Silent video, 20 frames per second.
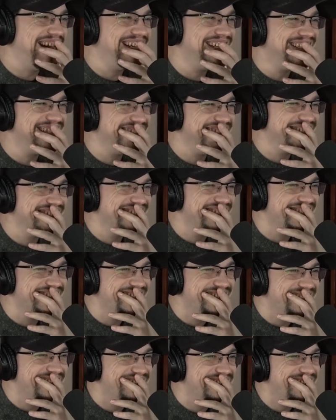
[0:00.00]
No,
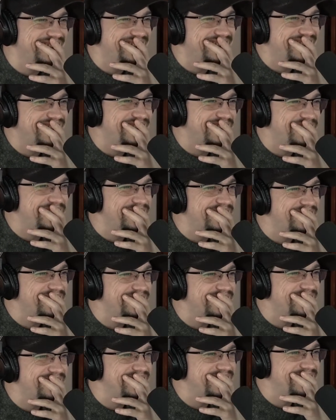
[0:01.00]
there's very
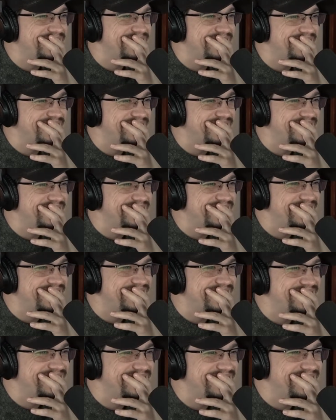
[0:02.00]
little that's too
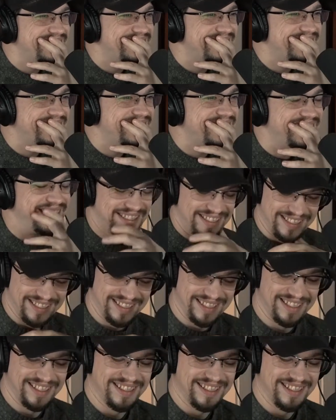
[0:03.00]
paranoid for